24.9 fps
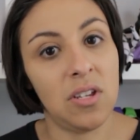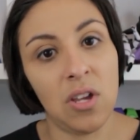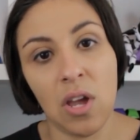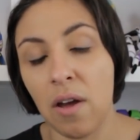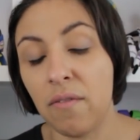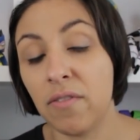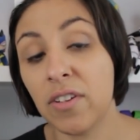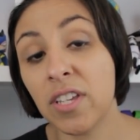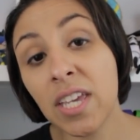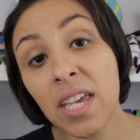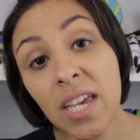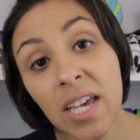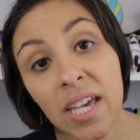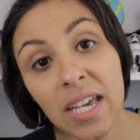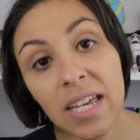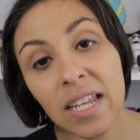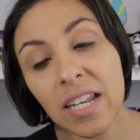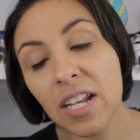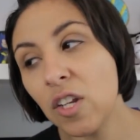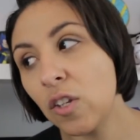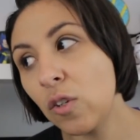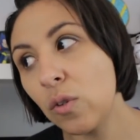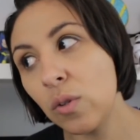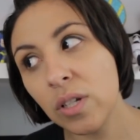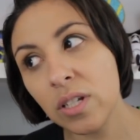you have a kid
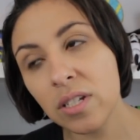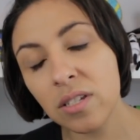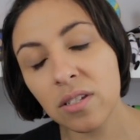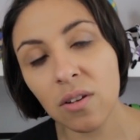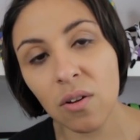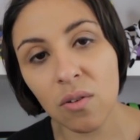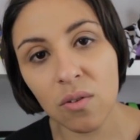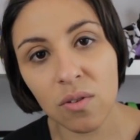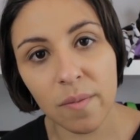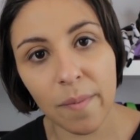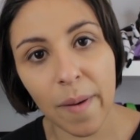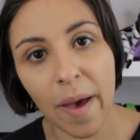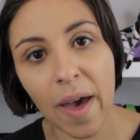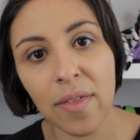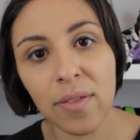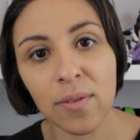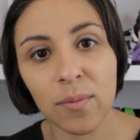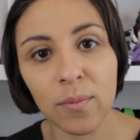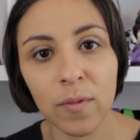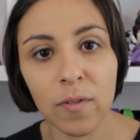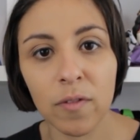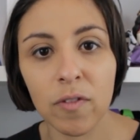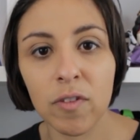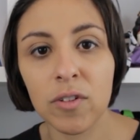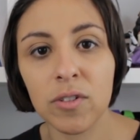and you need to go to the
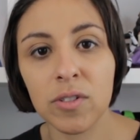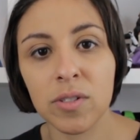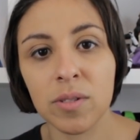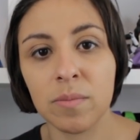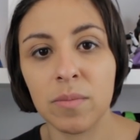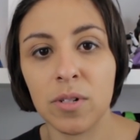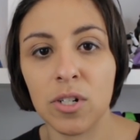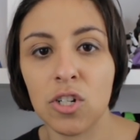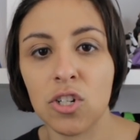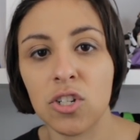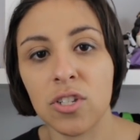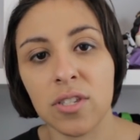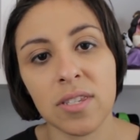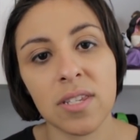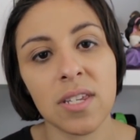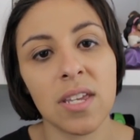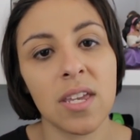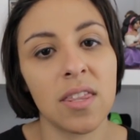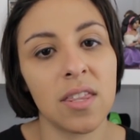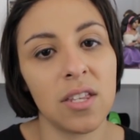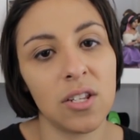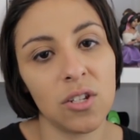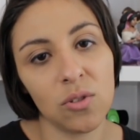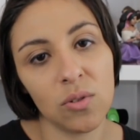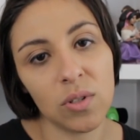bathroom if there's an emergency
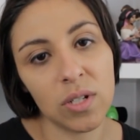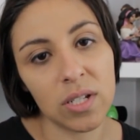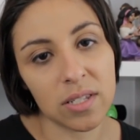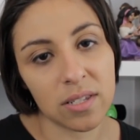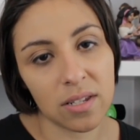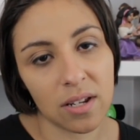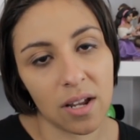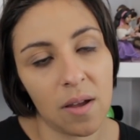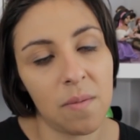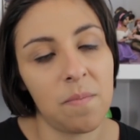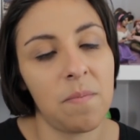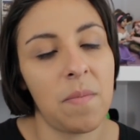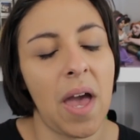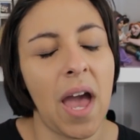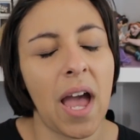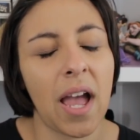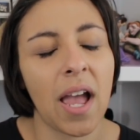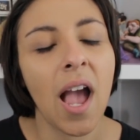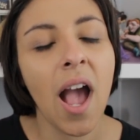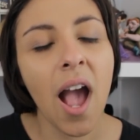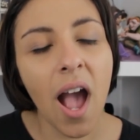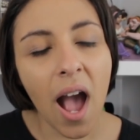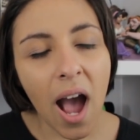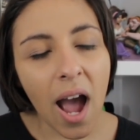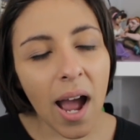and then you need to come
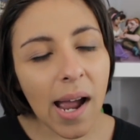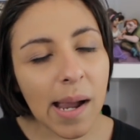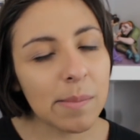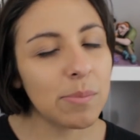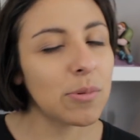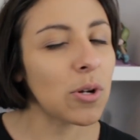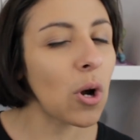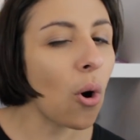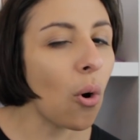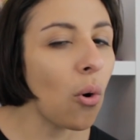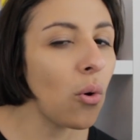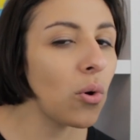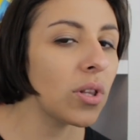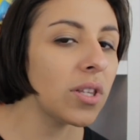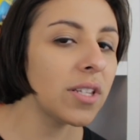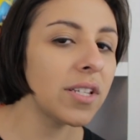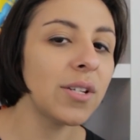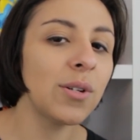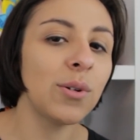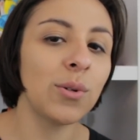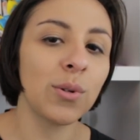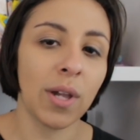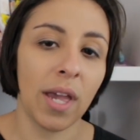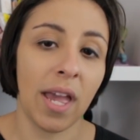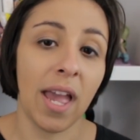back. I'm
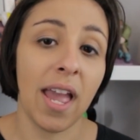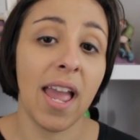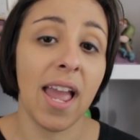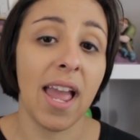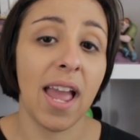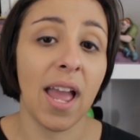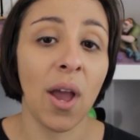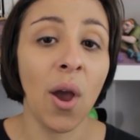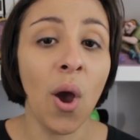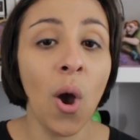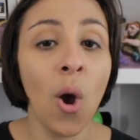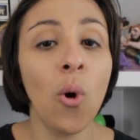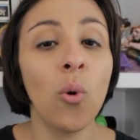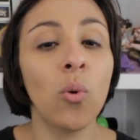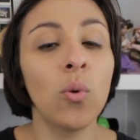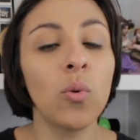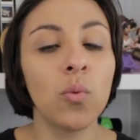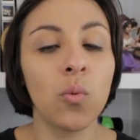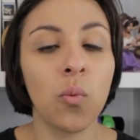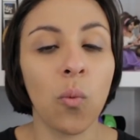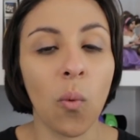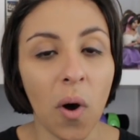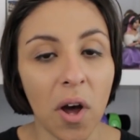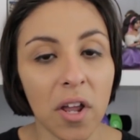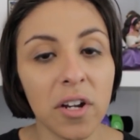totally okay
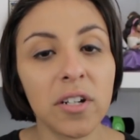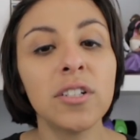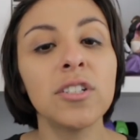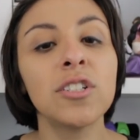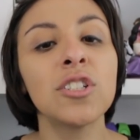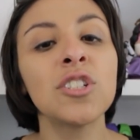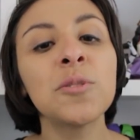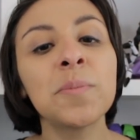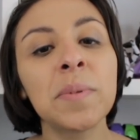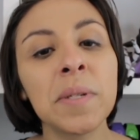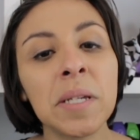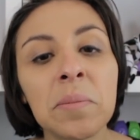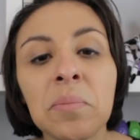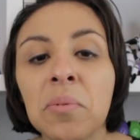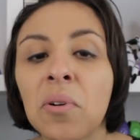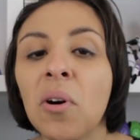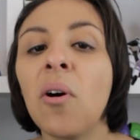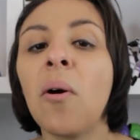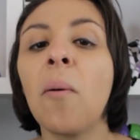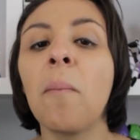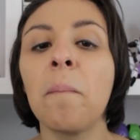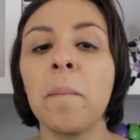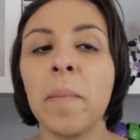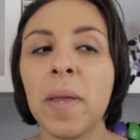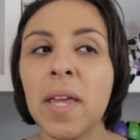with one or two
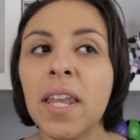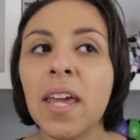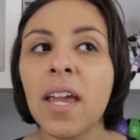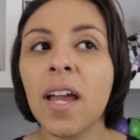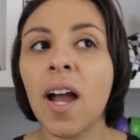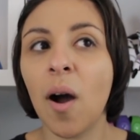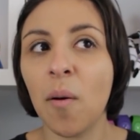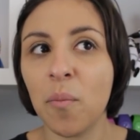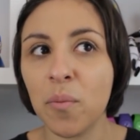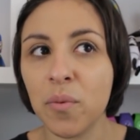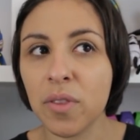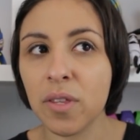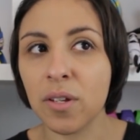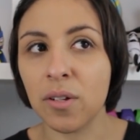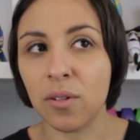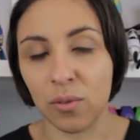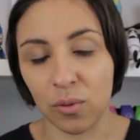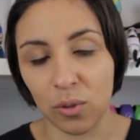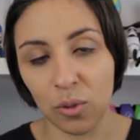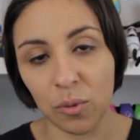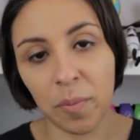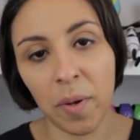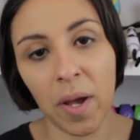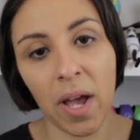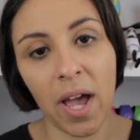people meeting up with a
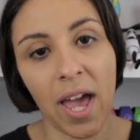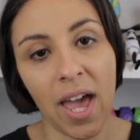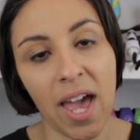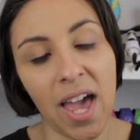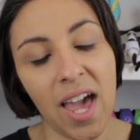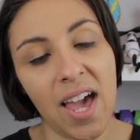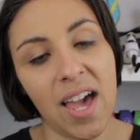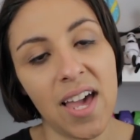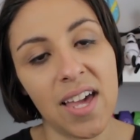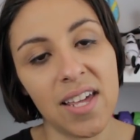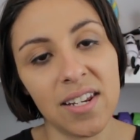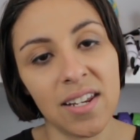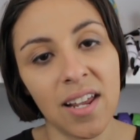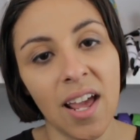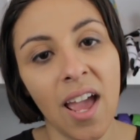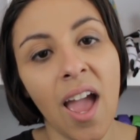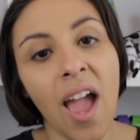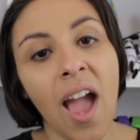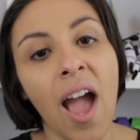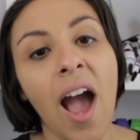group ahead.